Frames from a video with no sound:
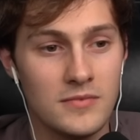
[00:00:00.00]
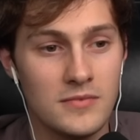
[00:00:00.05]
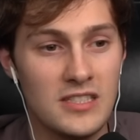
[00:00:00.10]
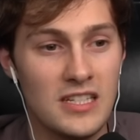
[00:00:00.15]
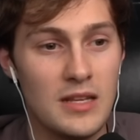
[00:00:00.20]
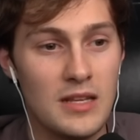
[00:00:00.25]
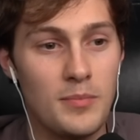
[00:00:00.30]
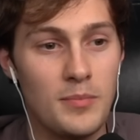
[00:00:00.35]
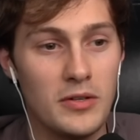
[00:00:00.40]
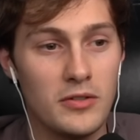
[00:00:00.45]
Did
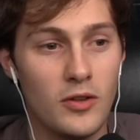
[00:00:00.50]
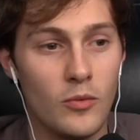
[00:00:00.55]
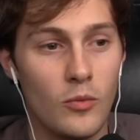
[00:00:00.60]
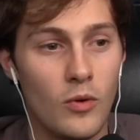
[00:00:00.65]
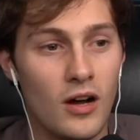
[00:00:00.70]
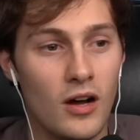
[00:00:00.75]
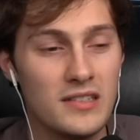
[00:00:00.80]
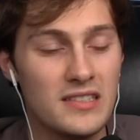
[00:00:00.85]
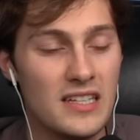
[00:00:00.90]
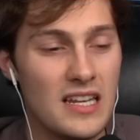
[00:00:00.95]
he build the
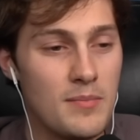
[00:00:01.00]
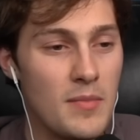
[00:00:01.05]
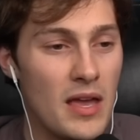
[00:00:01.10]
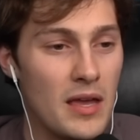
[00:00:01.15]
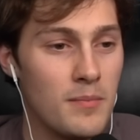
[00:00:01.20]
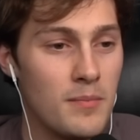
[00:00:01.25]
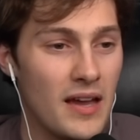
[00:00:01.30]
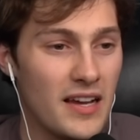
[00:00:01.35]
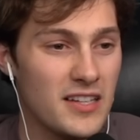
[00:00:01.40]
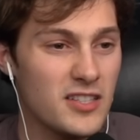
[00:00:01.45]
wall? Did he
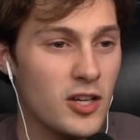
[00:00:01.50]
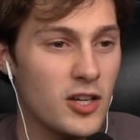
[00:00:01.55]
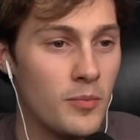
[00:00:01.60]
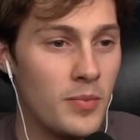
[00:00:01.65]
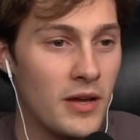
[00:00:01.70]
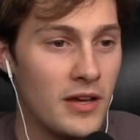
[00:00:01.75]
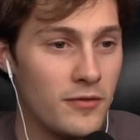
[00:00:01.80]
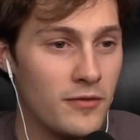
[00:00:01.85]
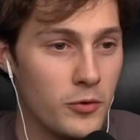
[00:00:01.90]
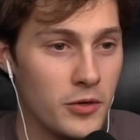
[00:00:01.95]
make Mexico
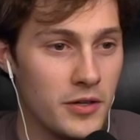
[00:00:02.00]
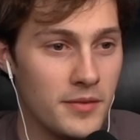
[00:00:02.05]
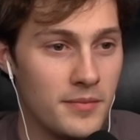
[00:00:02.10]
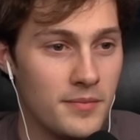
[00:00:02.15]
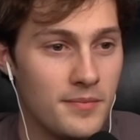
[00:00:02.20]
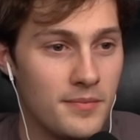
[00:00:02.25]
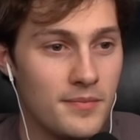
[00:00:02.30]
pay for it?